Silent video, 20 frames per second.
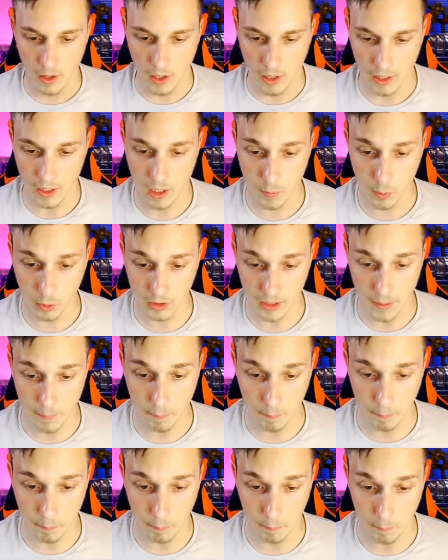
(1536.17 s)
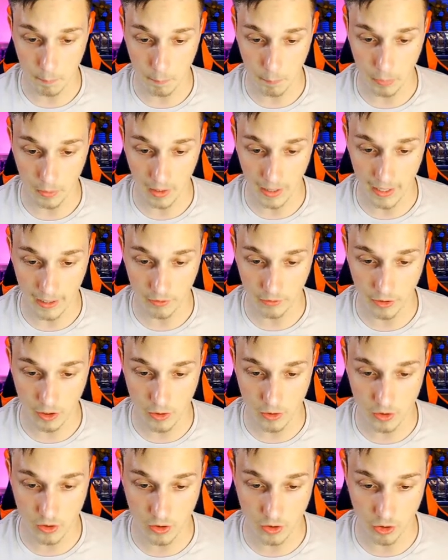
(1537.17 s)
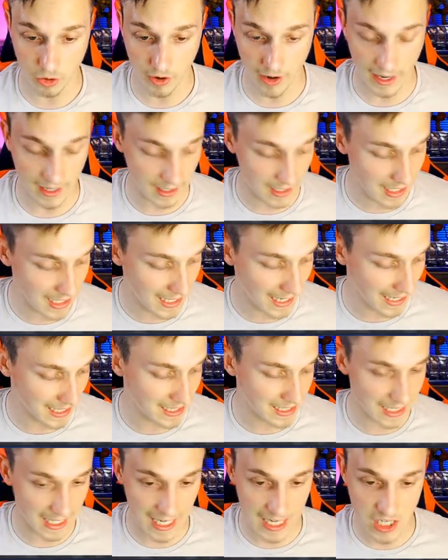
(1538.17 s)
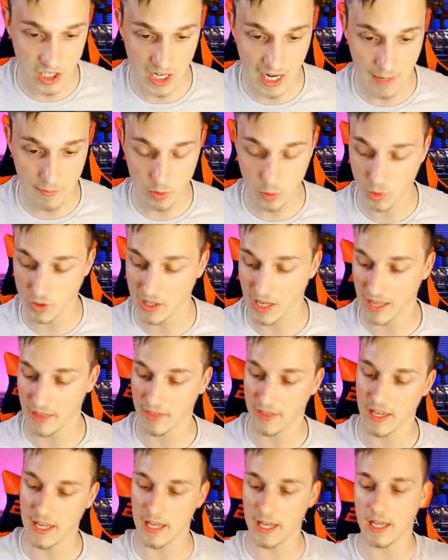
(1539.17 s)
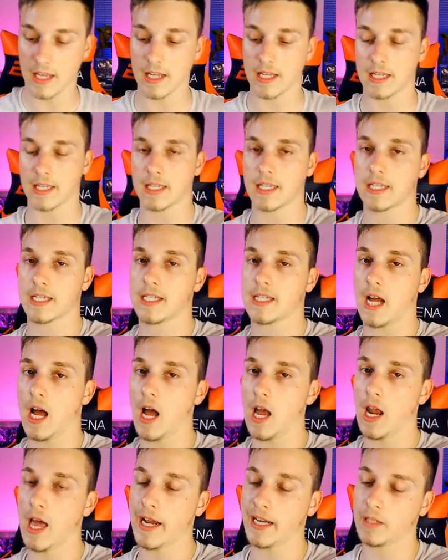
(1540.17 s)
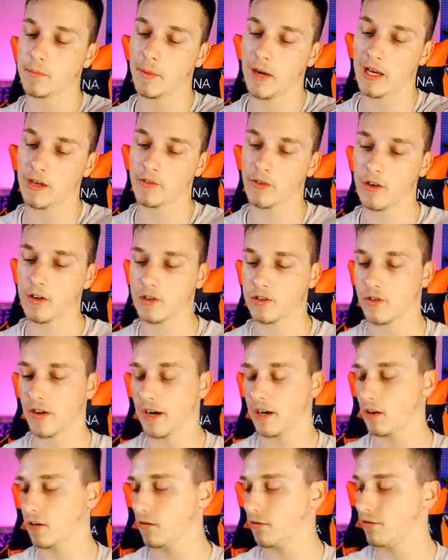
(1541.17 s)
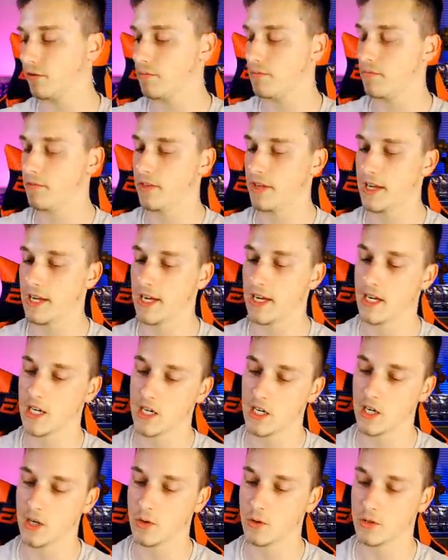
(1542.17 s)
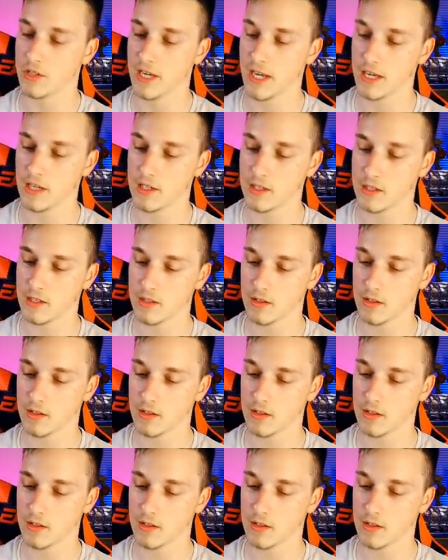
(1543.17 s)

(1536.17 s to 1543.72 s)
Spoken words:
I just pulled a Black Rose Dragon yesterday, James. Was that the Starlight Black Rose Dragon from the new set?